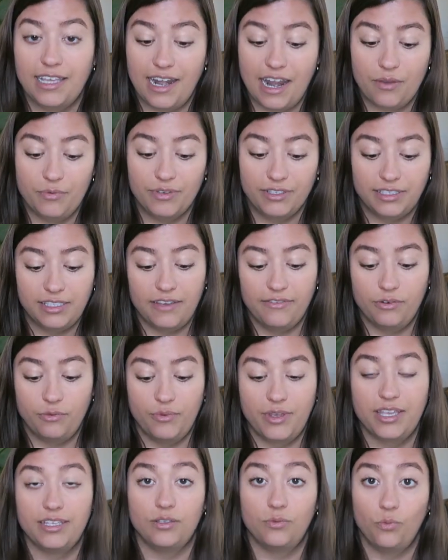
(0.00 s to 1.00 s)
And I was seven
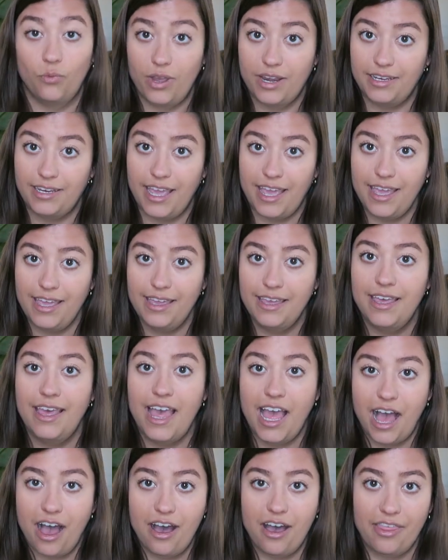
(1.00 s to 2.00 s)
weeks and one day
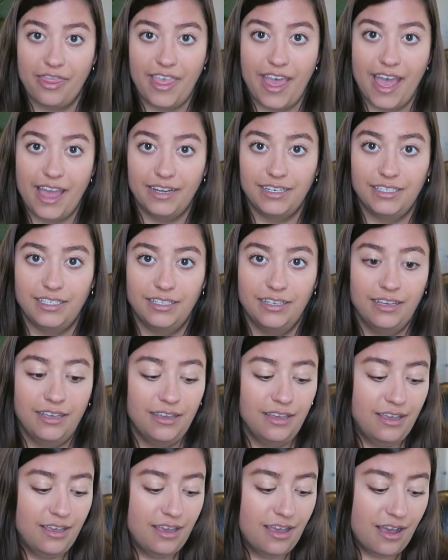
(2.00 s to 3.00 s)
on that
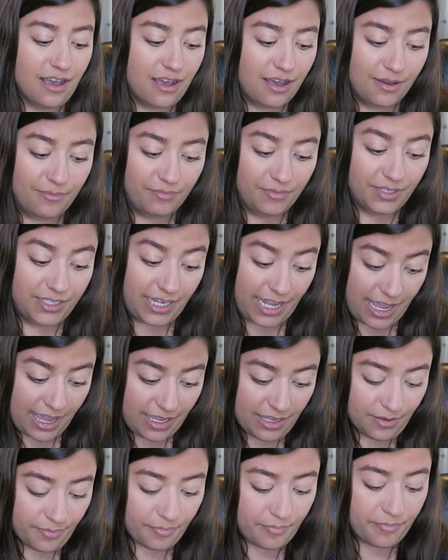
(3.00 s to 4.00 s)
Um,
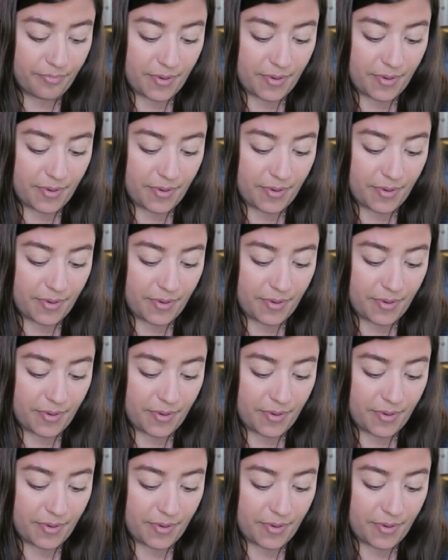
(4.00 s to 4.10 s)
day,